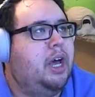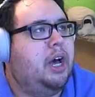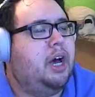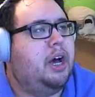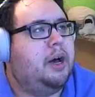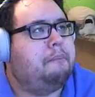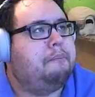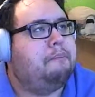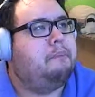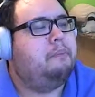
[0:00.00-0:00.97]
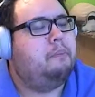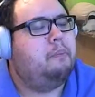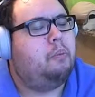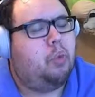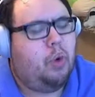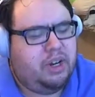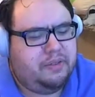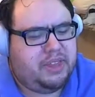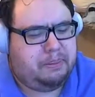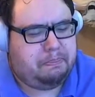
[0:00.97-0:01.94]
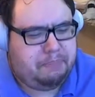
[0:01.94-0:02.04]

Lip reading: One of the